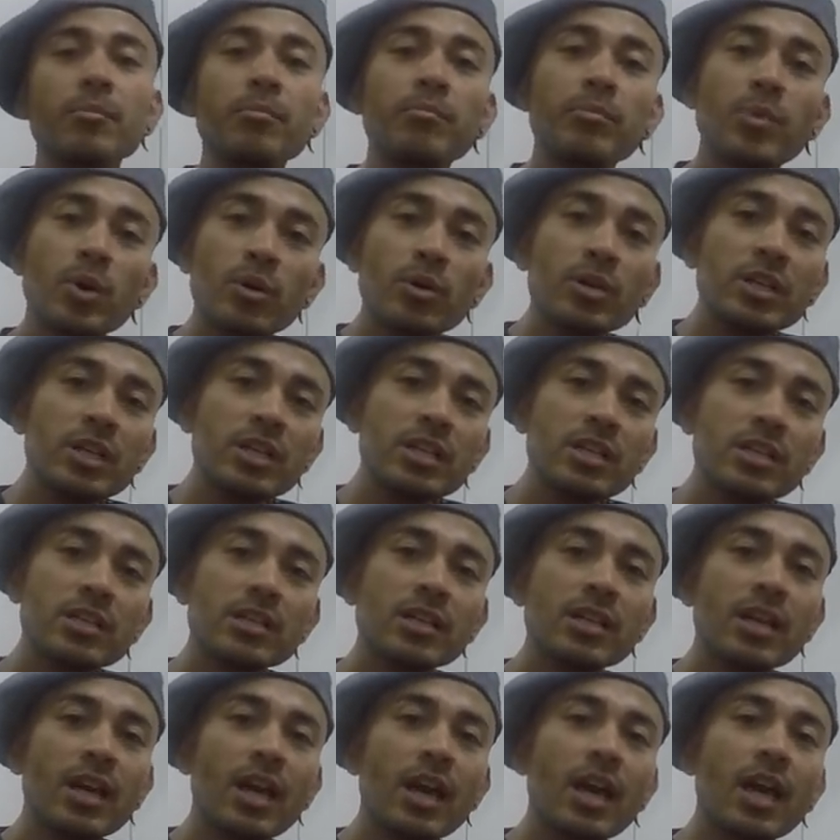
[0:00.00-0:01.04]
Boogie
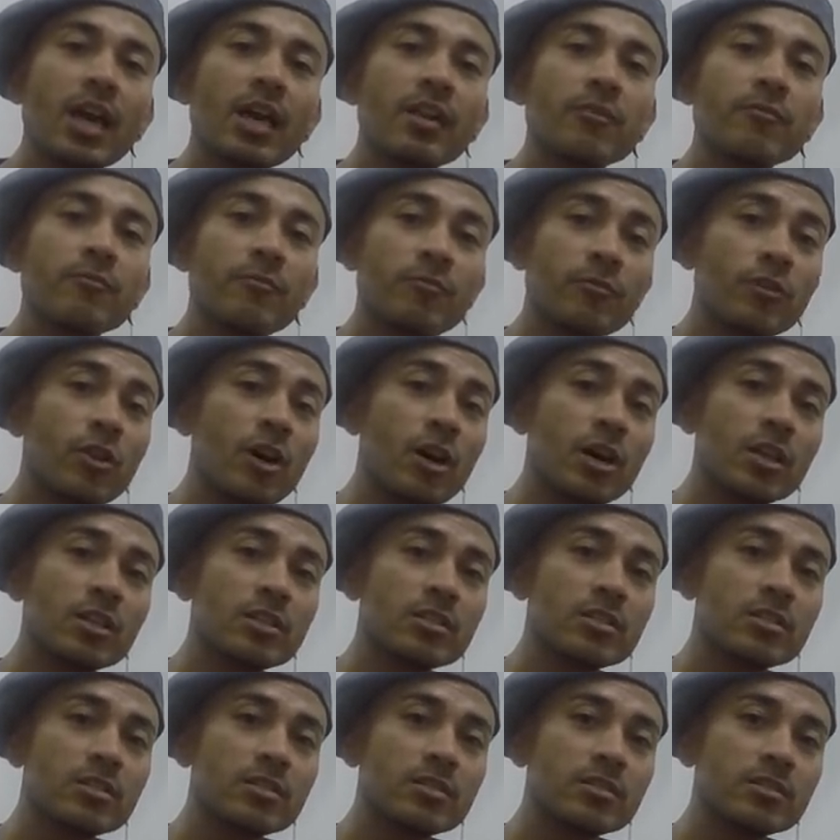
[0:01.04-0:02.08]
and
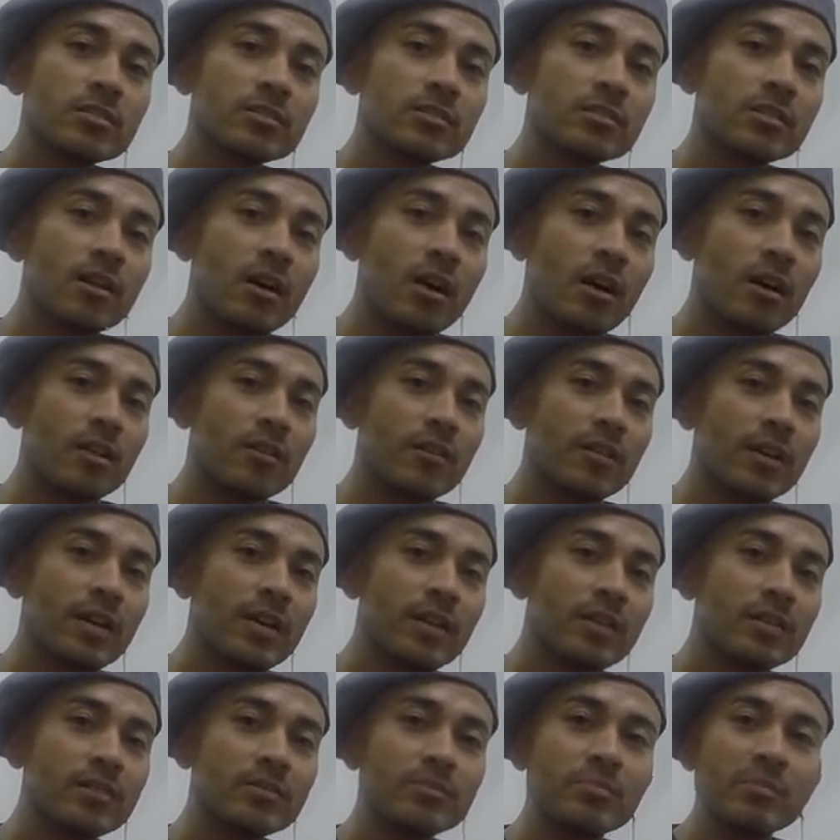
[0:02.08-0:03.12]
floss. All right,
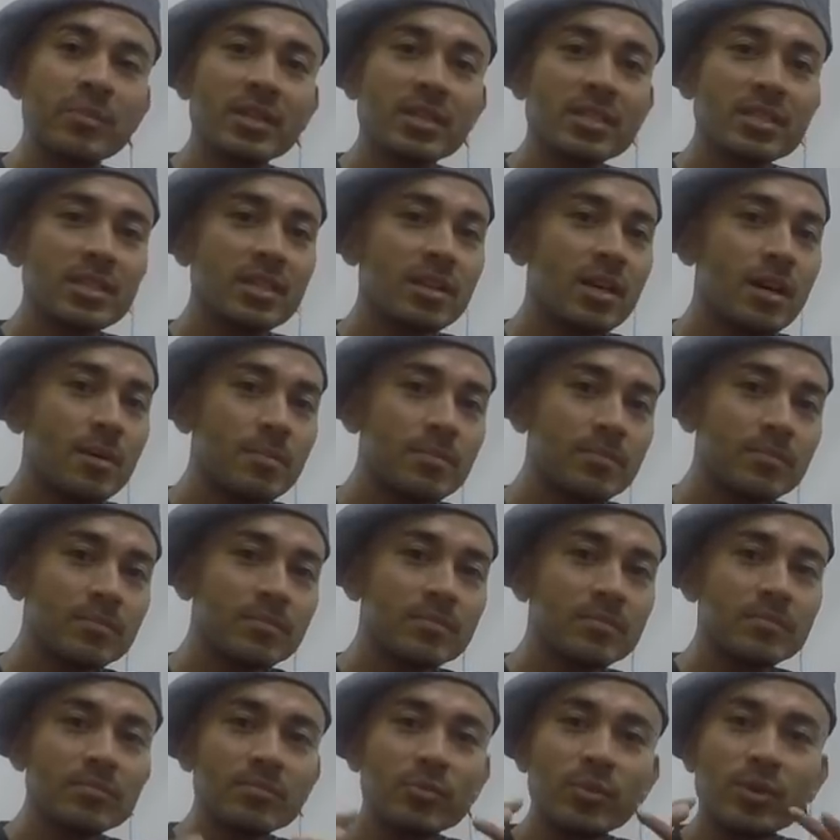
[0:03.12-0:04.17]
mix it up,
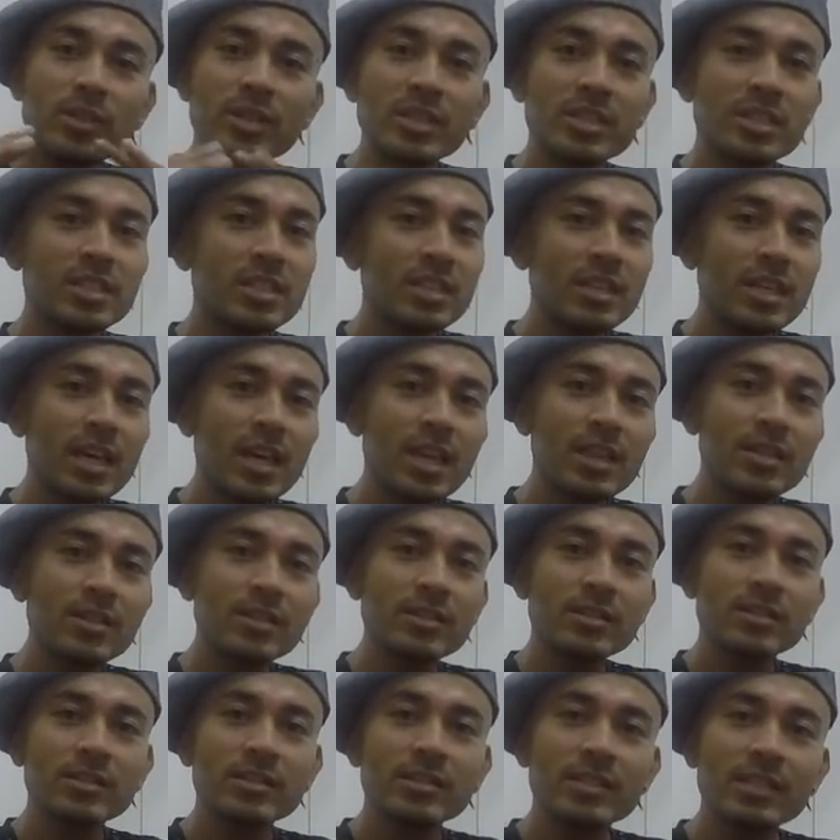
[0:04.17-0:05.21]
put it together,
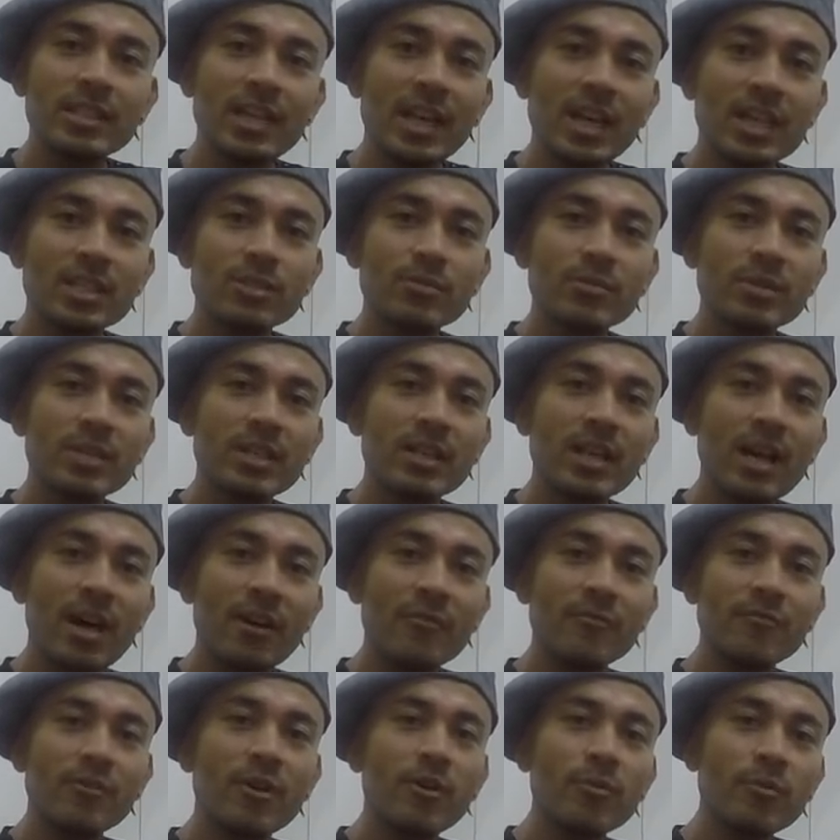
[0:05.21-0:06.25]
dance with it, have
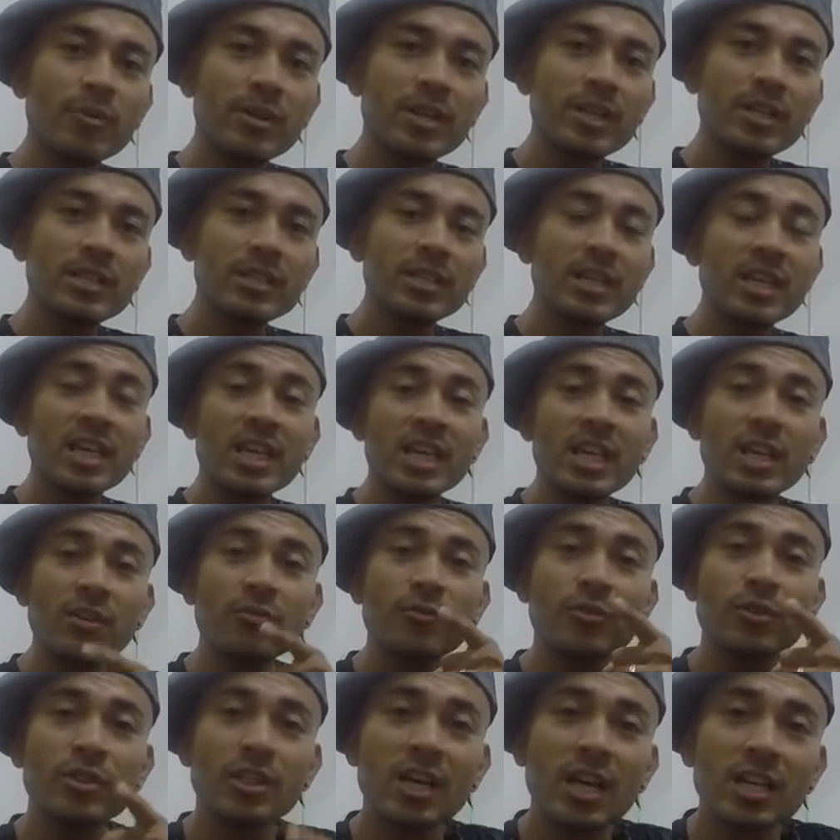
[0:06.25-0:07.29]
fun with it. If
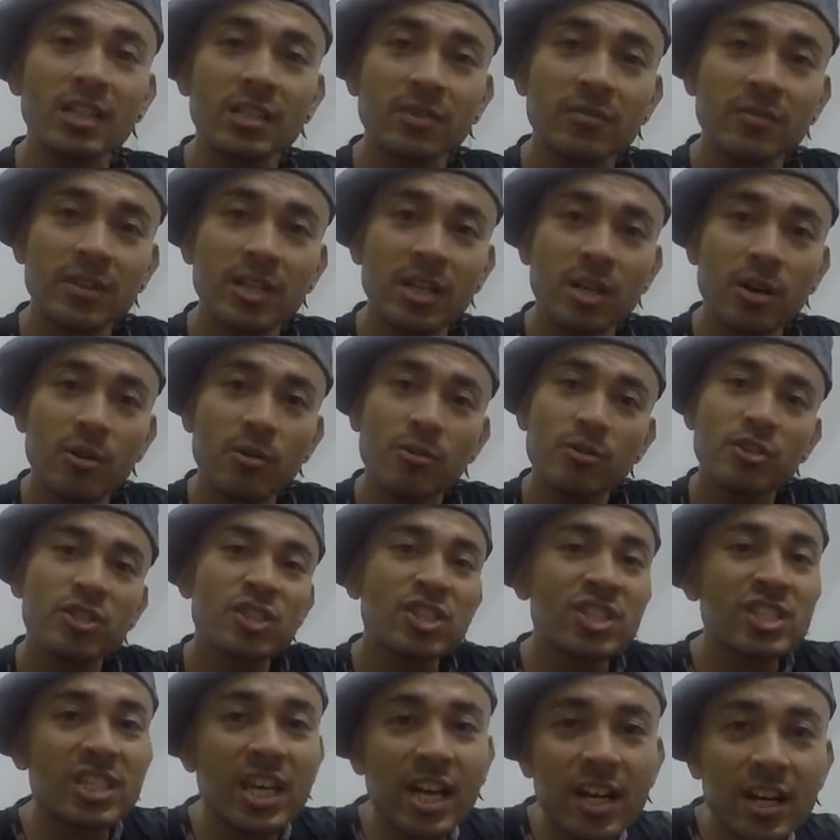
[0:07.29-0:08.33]
you like the video,
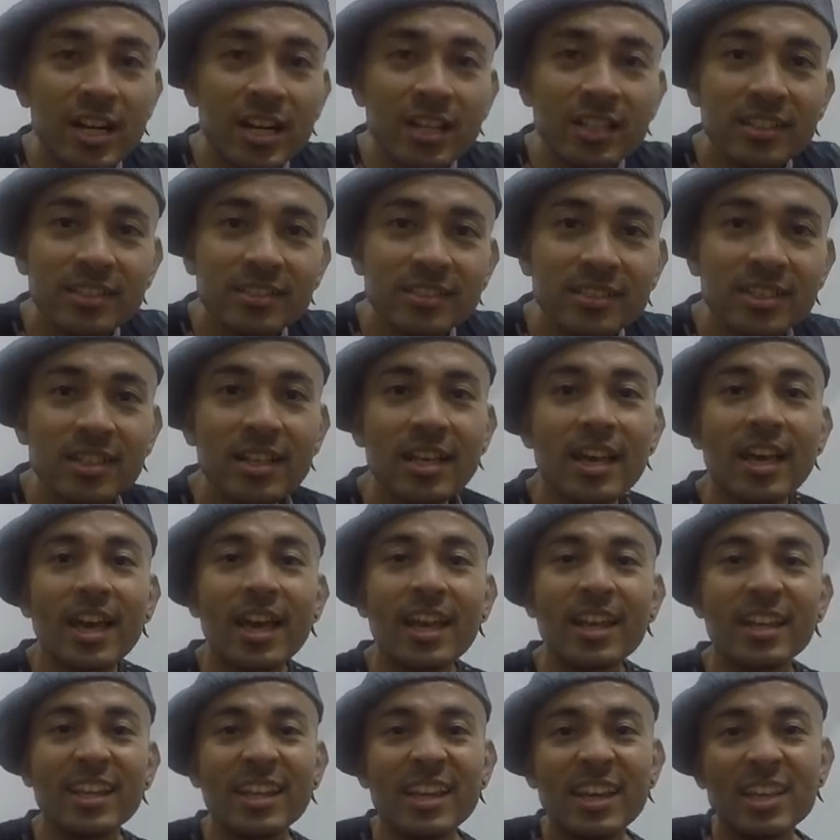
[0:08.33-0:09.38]
share it,
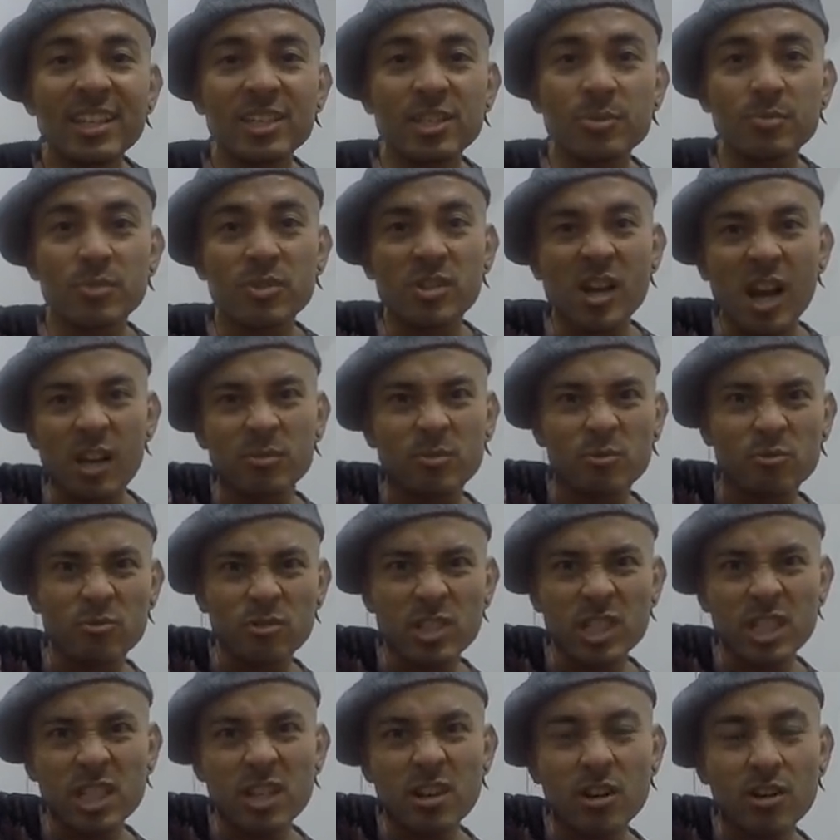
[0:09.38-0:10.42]
and hit subscribe
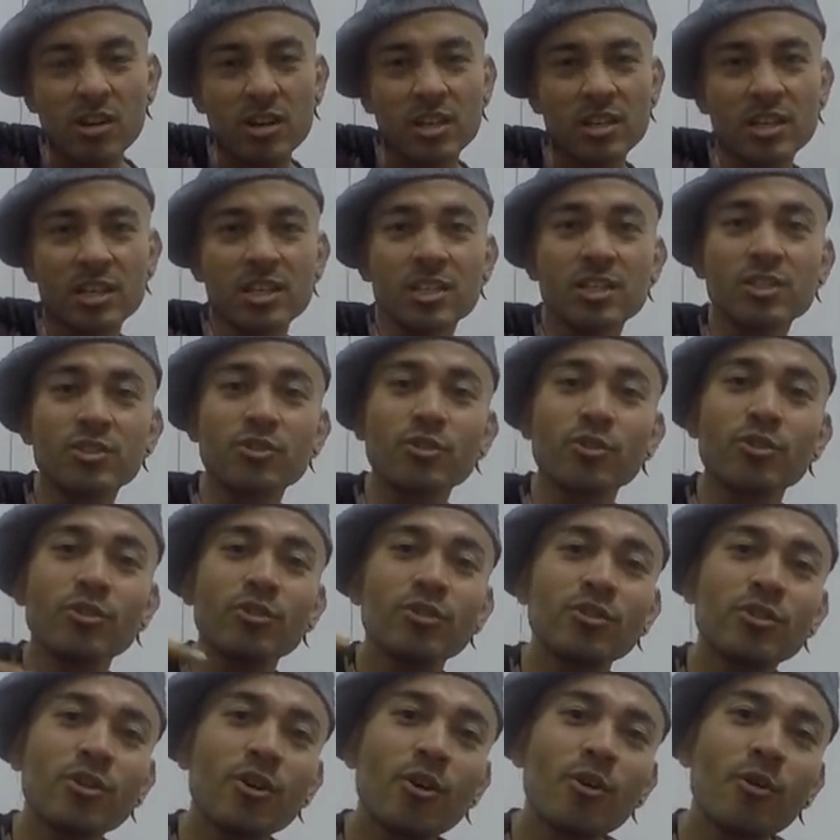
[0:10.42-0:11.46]
really hard so
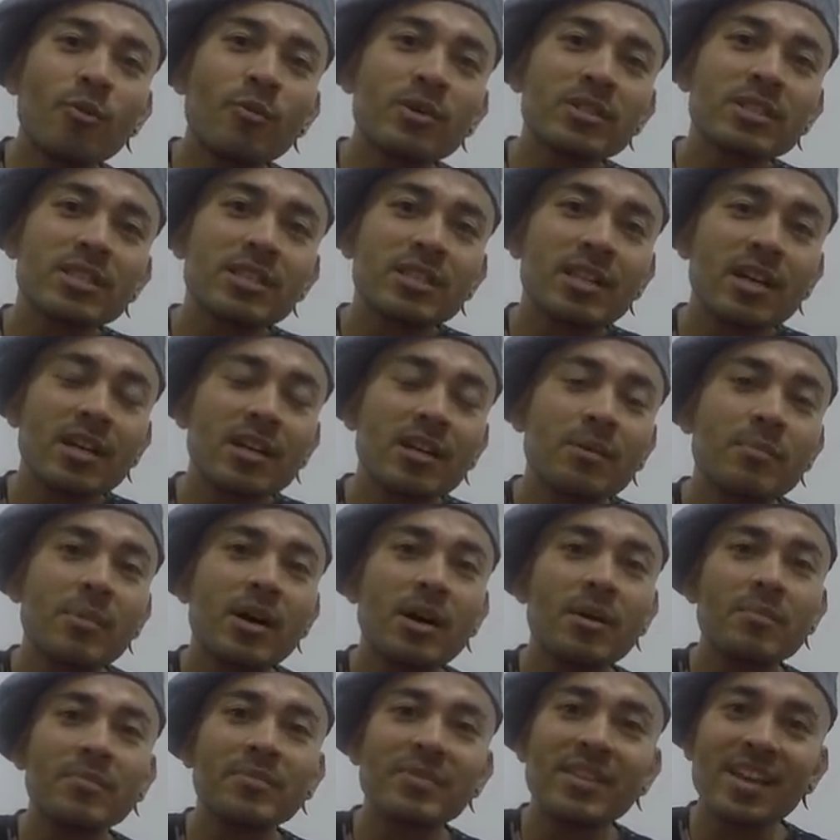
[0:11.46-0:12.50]
you know what's gonna come
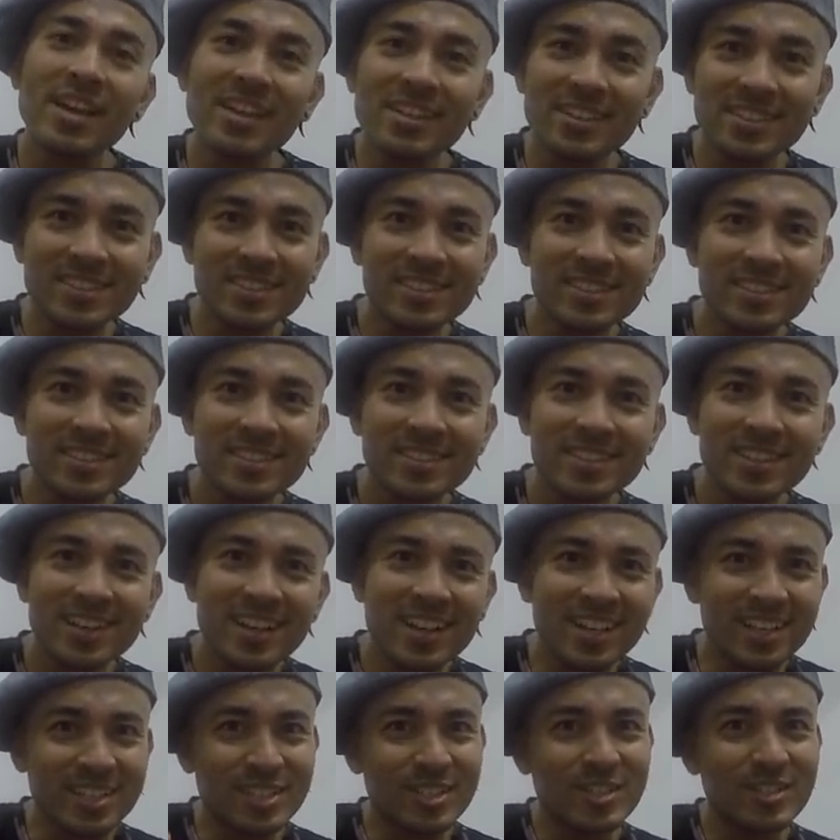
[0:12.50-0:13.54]
up next.
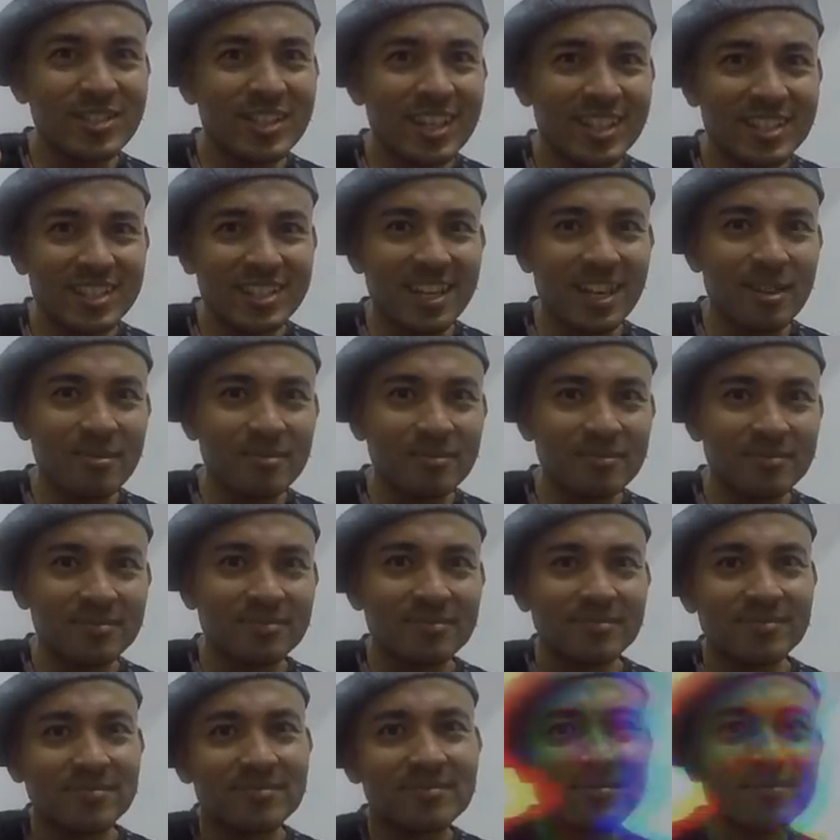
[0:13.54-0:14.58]
I'll see you next time.